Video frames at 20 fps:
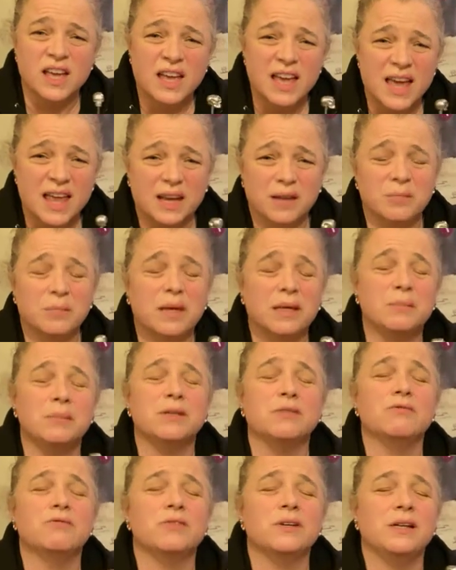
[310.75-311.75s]
and it made me
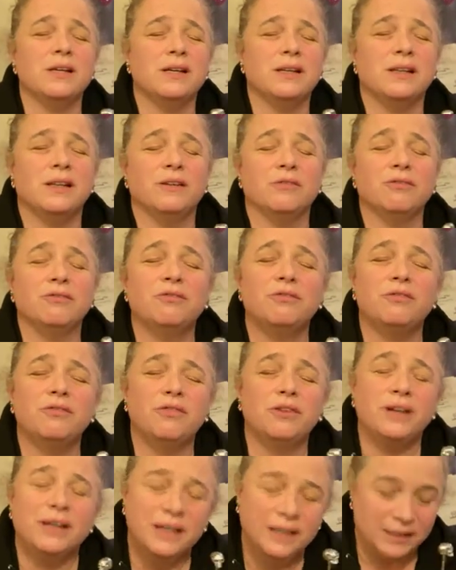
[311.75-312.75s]
really,
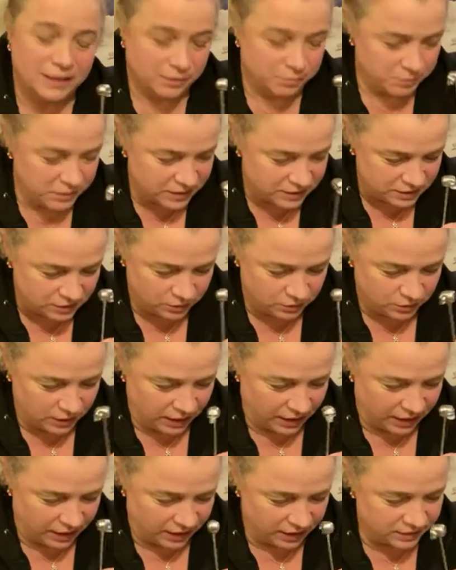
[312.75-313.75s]
really miss you
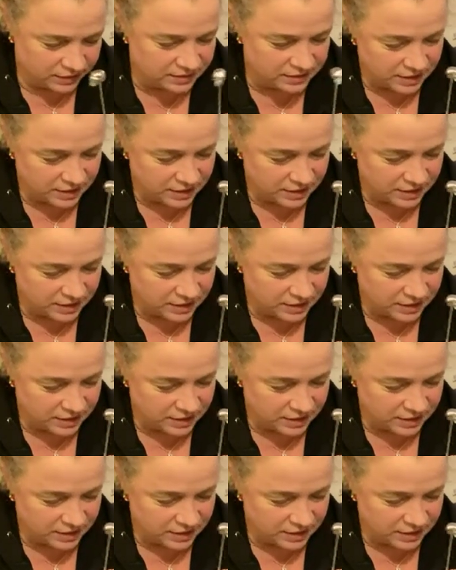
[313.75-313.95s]
guys.